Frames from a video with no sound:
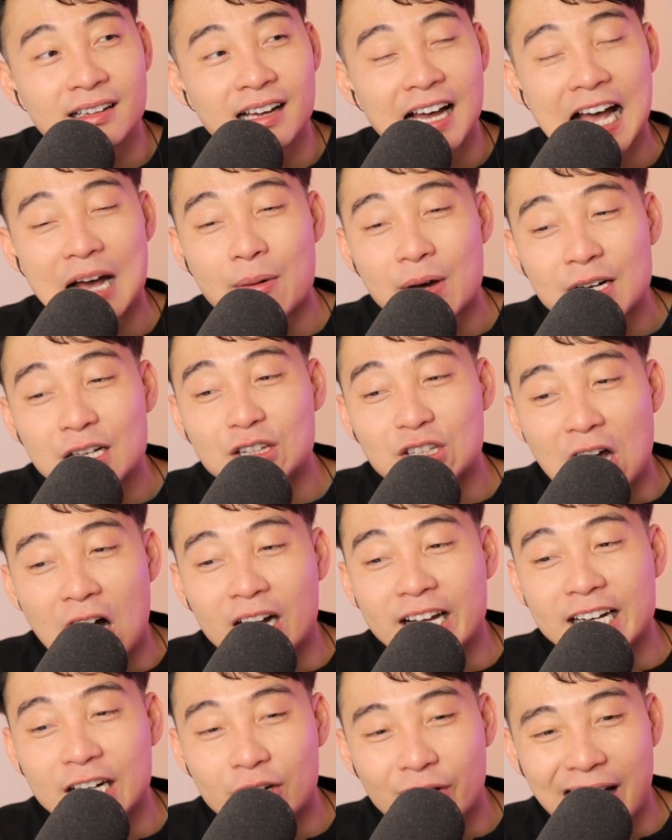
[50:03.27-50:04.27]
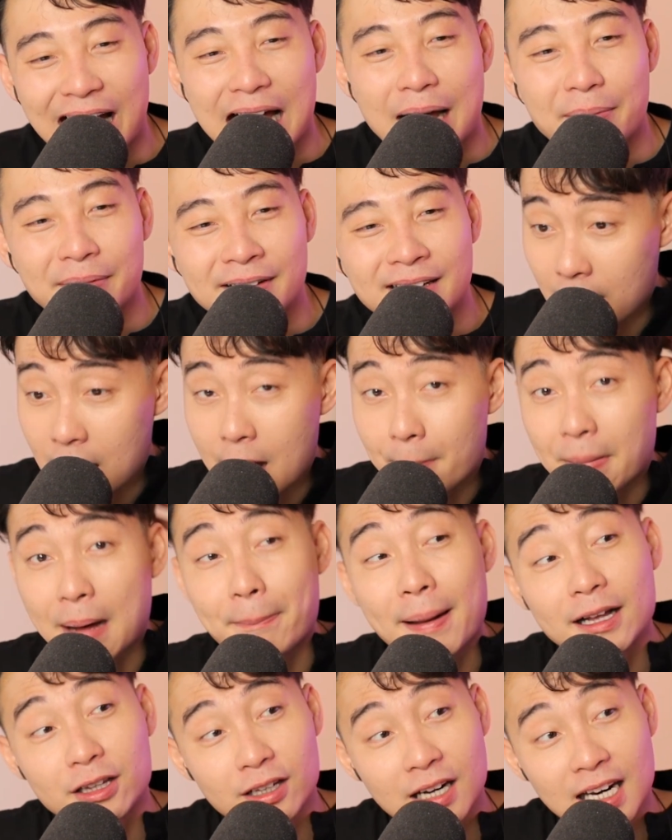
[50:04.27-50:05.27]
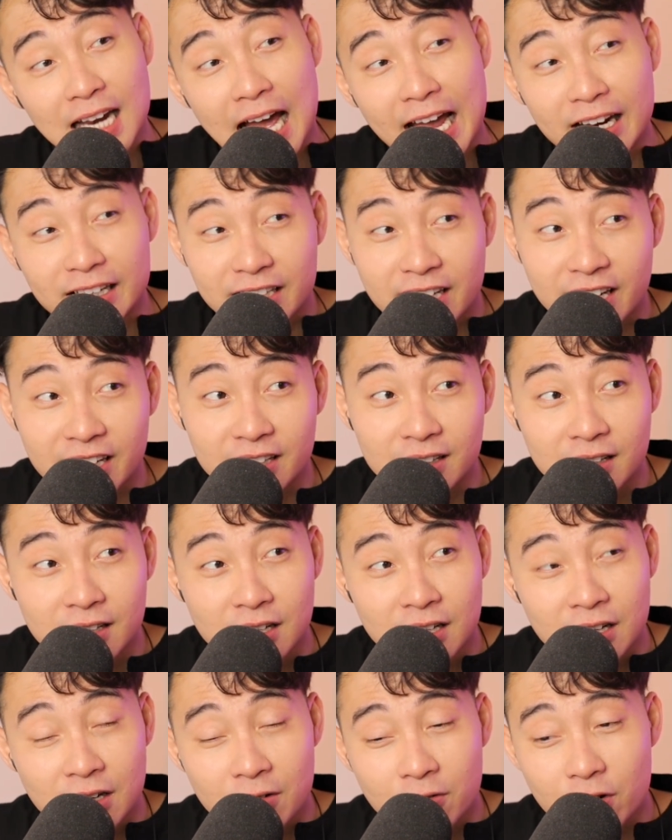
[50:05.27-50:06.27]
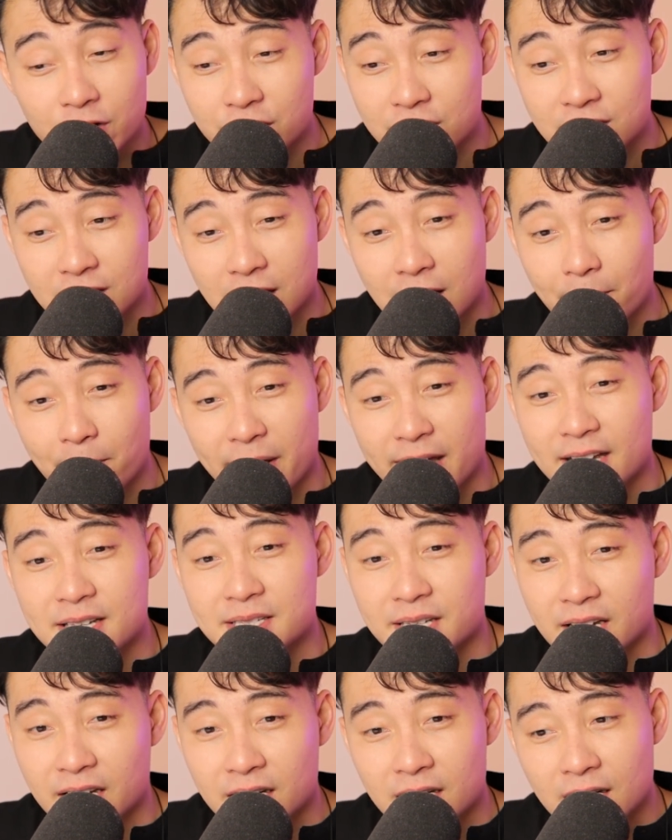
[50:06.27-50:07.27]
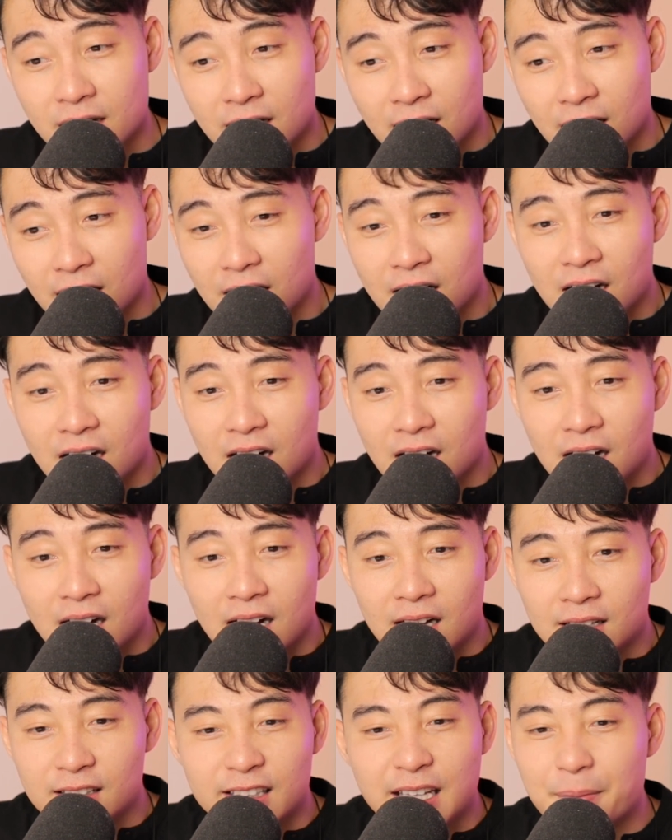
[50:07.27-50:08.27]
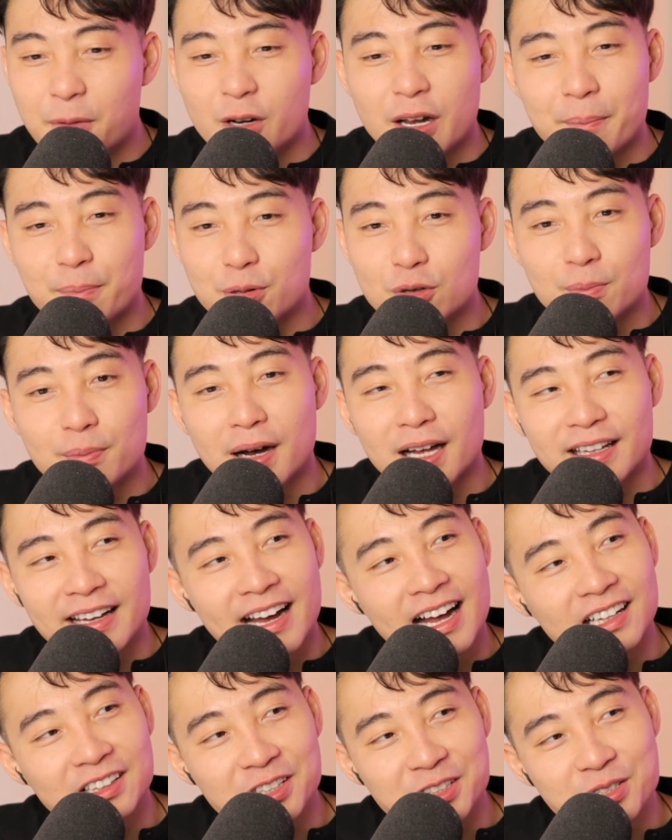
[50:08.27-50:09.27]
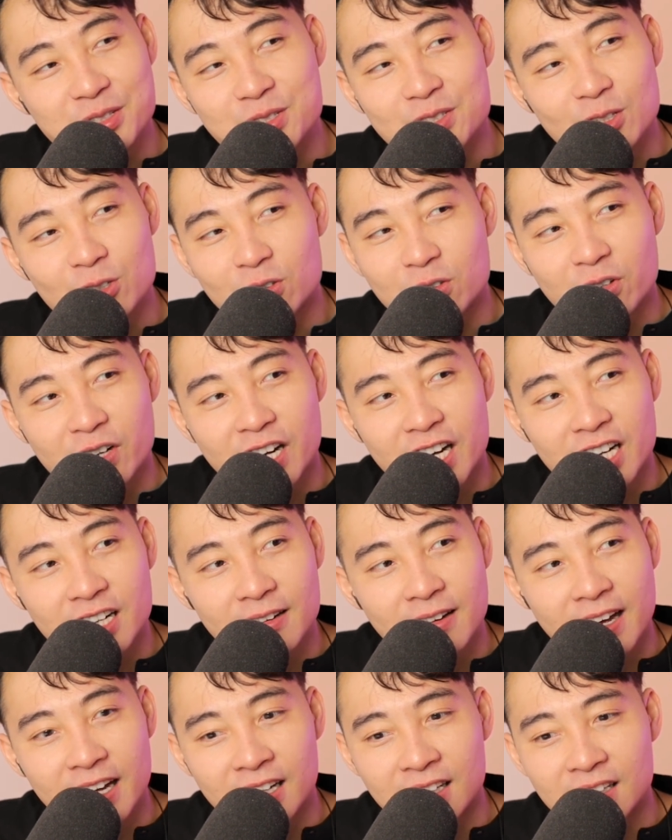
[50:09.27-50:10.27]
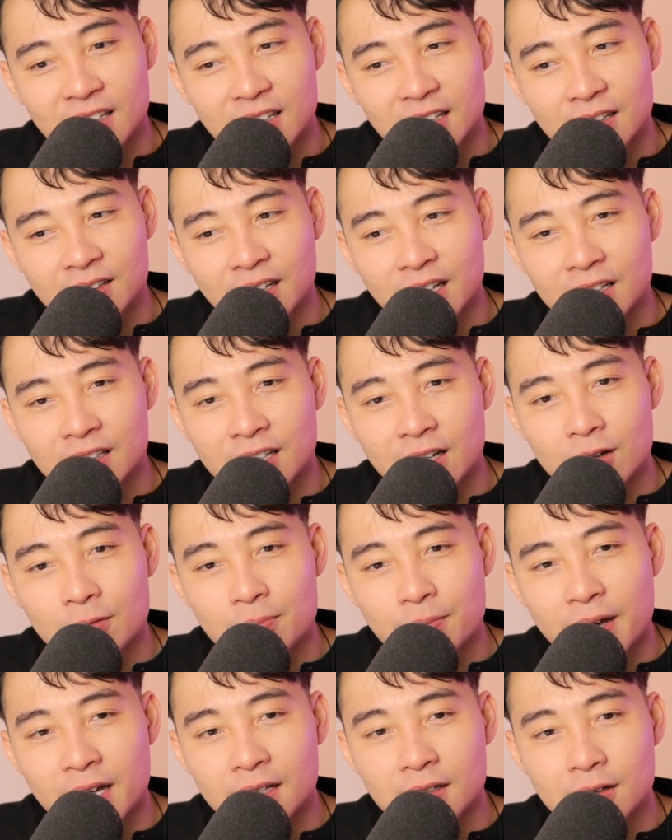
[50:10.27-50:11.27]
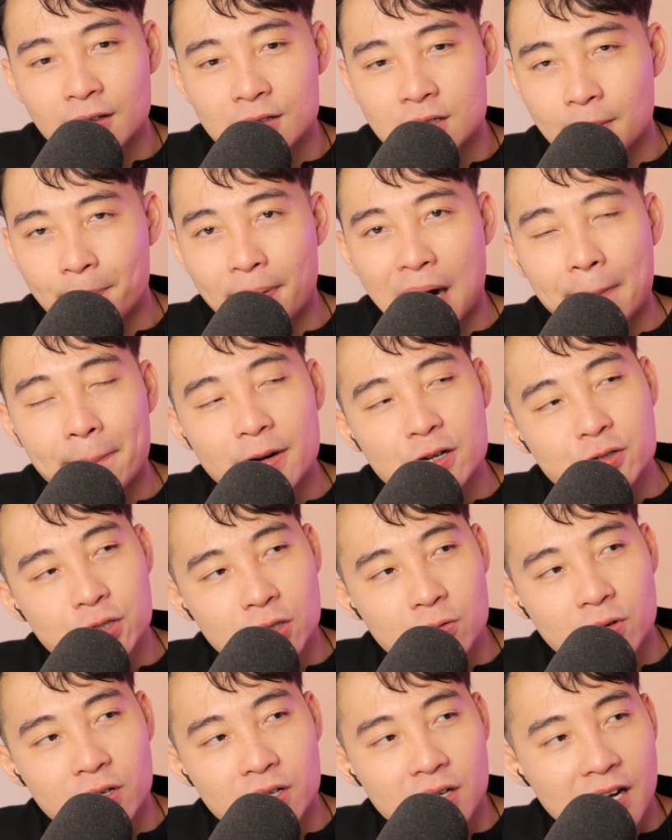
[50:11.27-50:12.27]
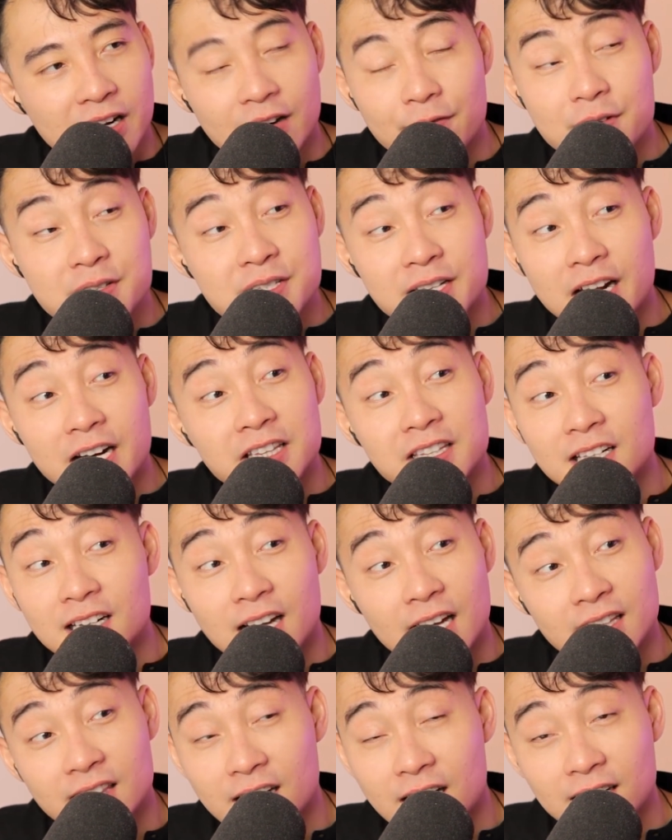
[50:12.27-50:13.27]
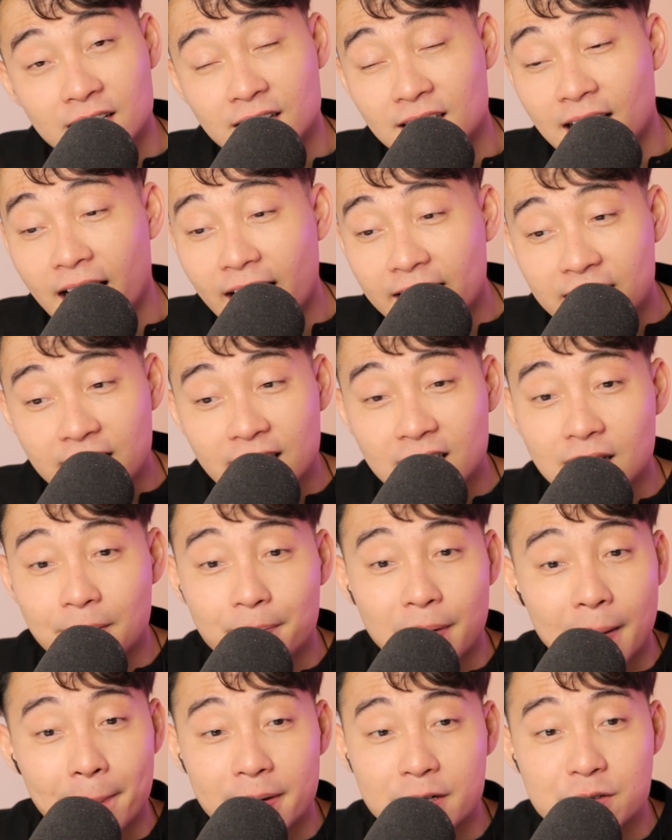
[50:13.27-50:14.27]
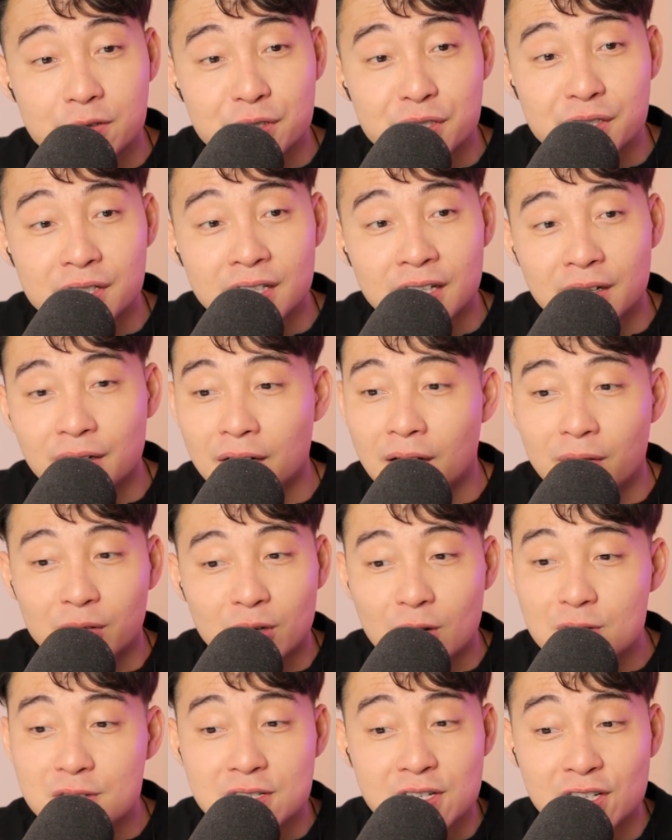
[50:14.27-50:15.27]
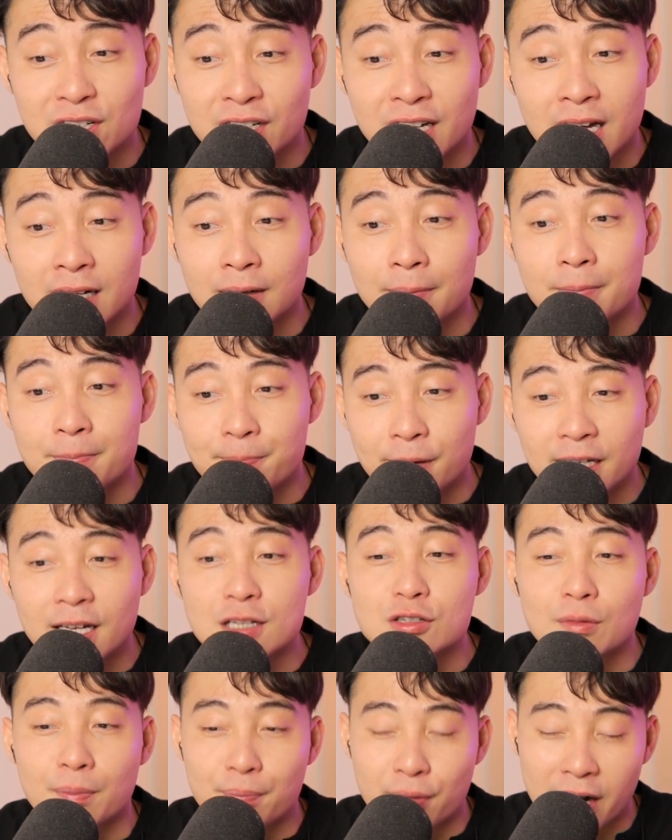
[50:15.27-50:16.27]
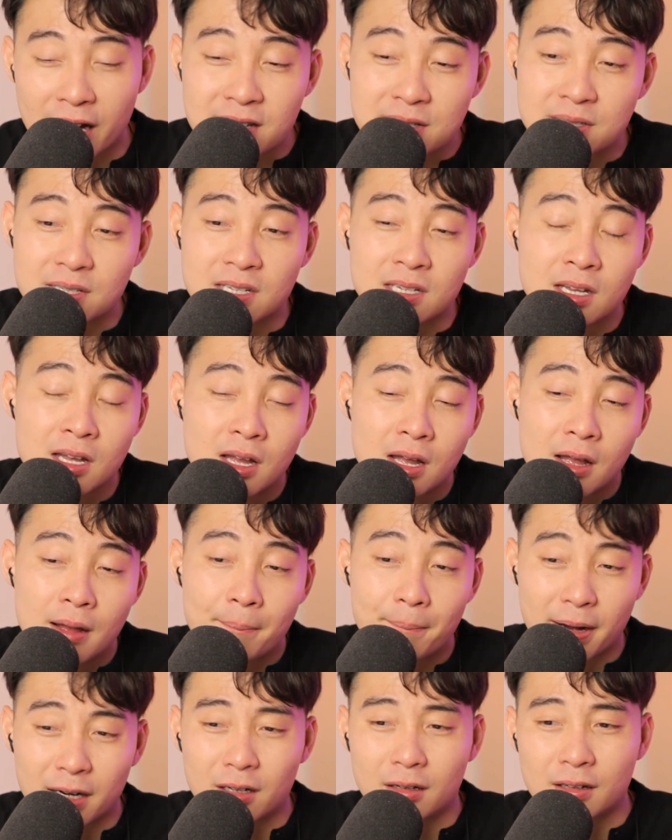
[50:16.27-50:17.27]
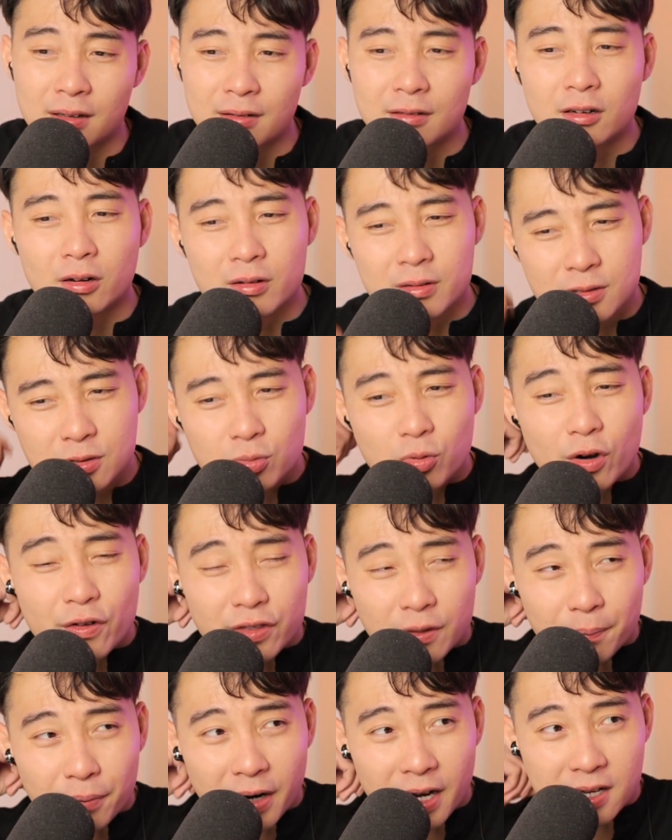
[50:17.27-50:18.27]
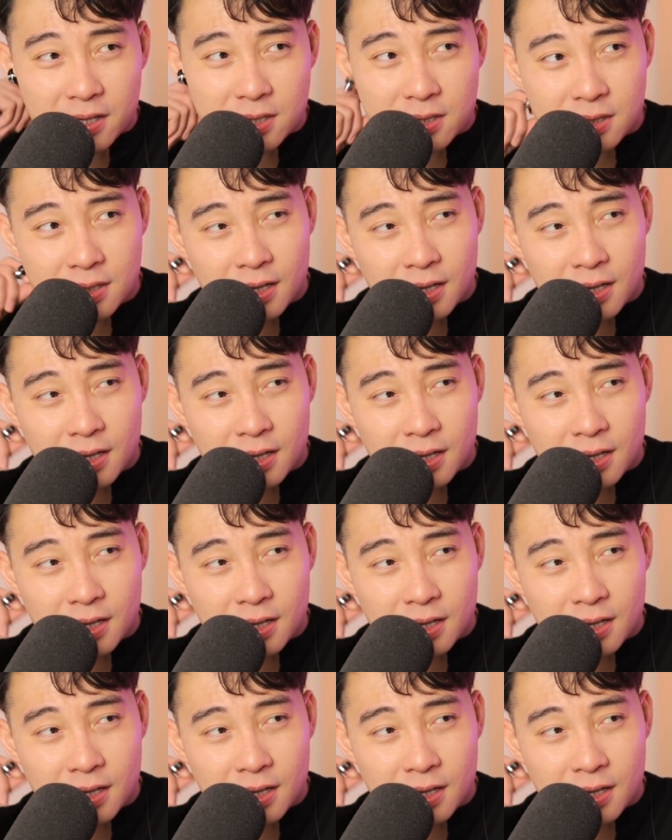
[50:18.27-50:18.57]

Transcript: I want a talking crab. But back to The Lion King, which is amazing. Timon and Pumbaa, the actors are so great. And they make the puppetry work. I've never seen anything like that. The lighting, the puppetry, I'll go see it again. The tickets are pricey, but it's worth the price.